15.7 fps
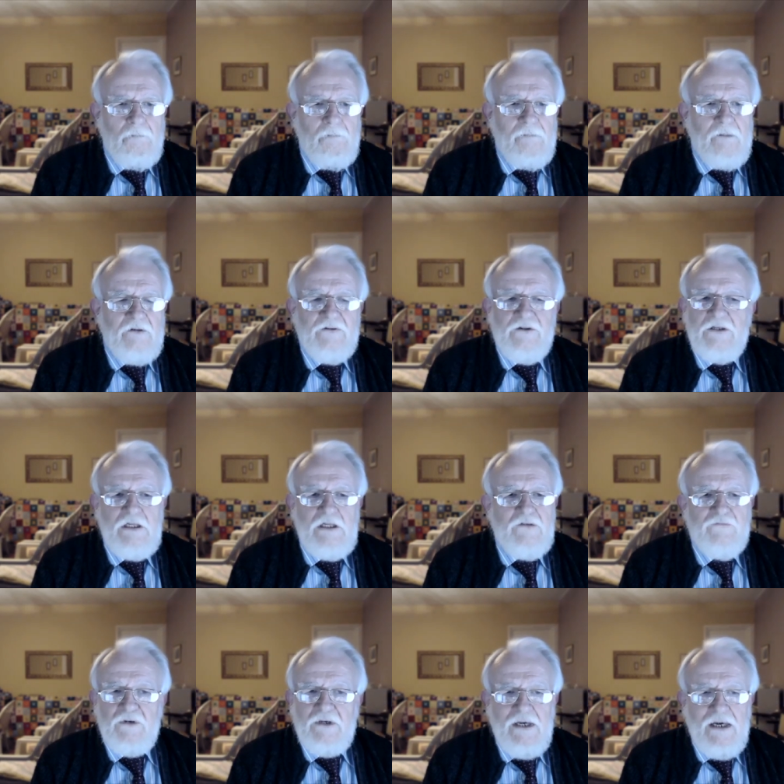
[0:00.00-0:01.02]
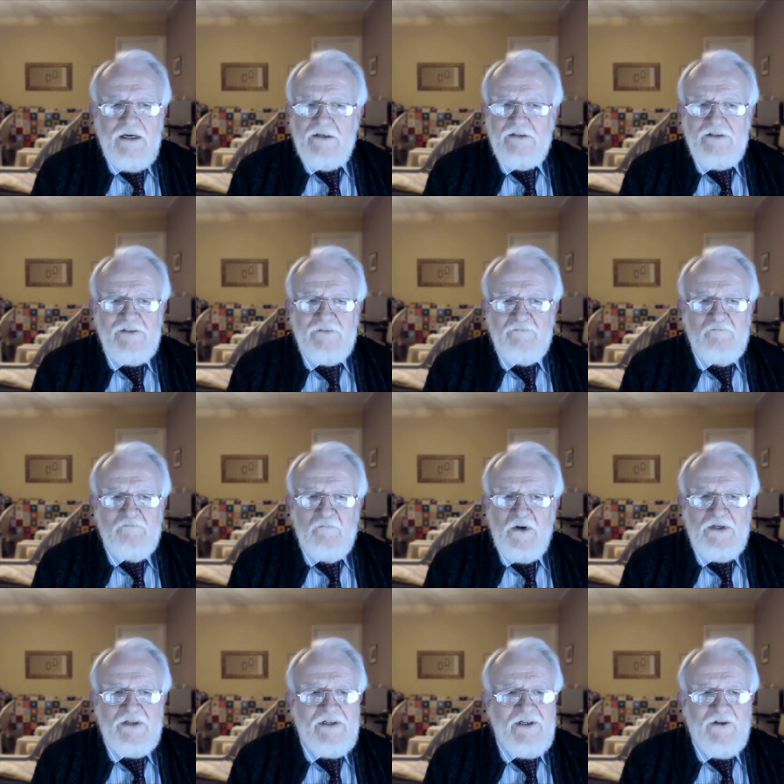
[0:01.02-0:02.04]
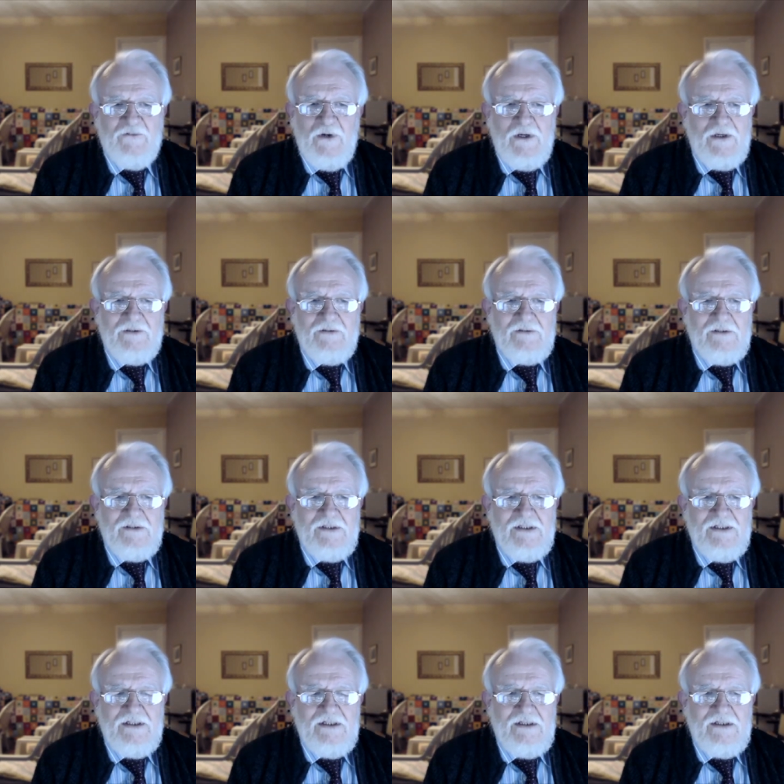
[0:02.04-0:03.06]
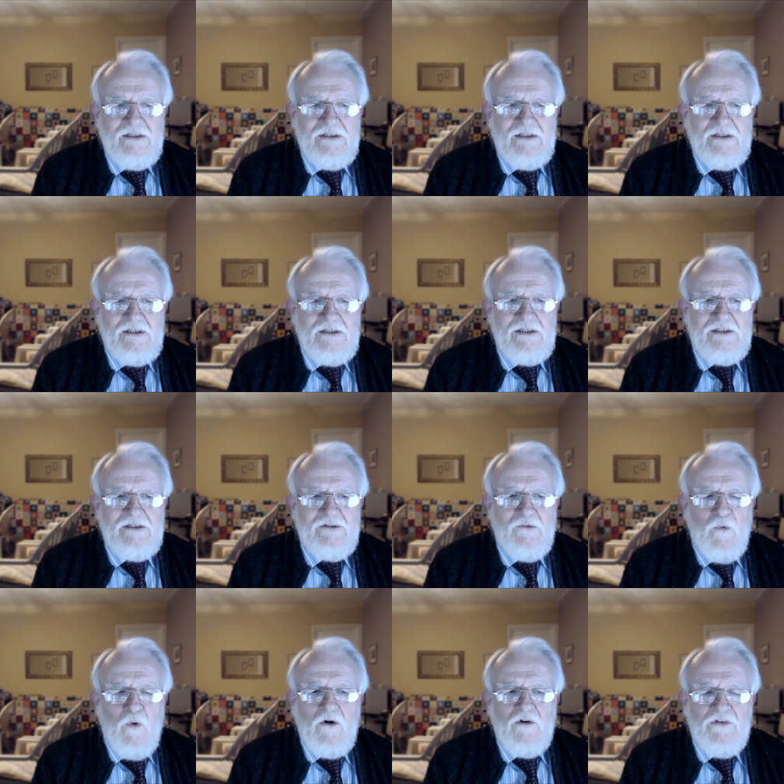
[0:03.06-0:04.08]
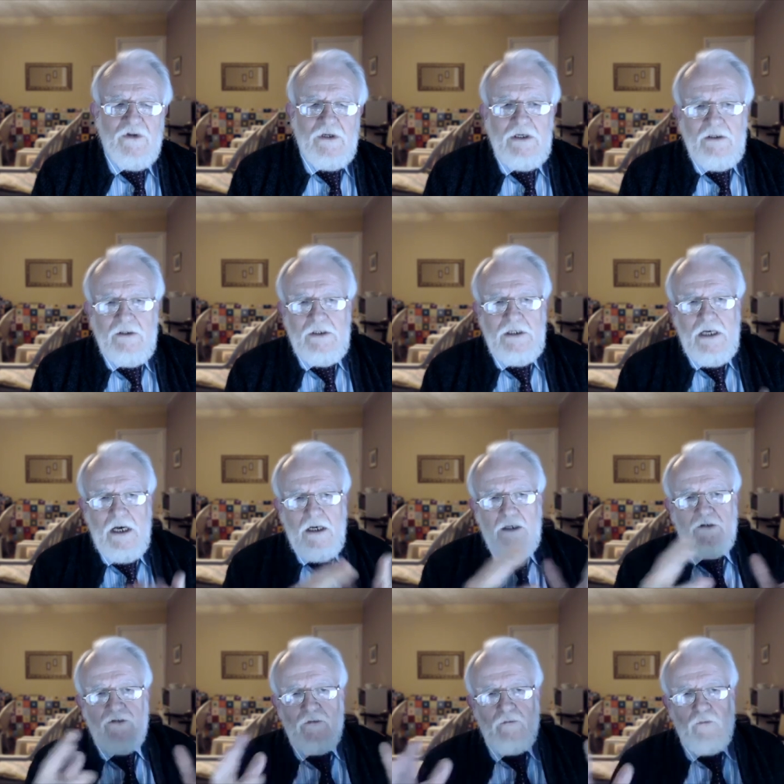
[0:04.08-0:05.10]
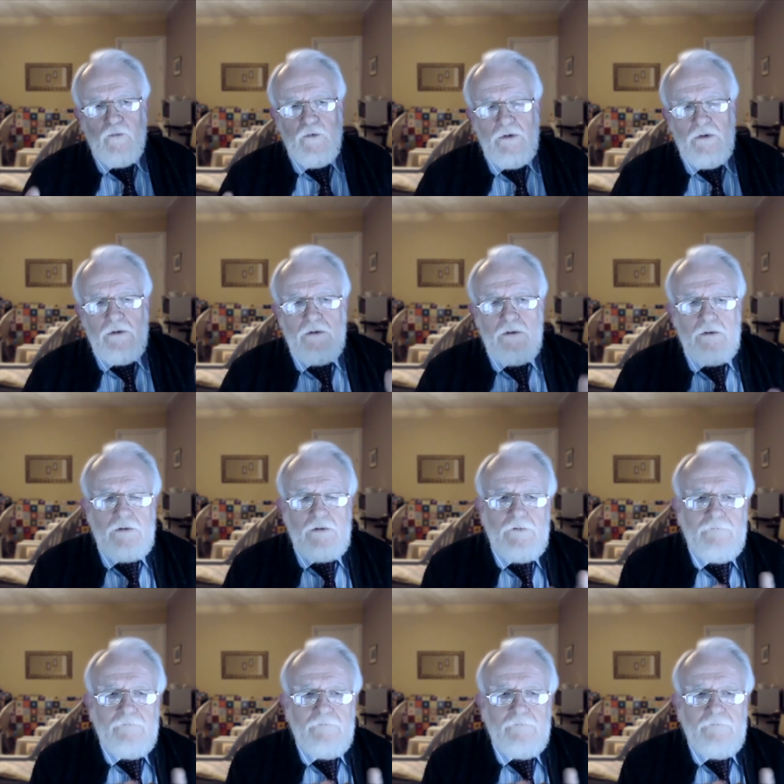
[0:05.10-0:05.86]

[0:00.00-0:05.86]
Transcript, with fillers: He didn't even carry money around. He was in the eyes of the world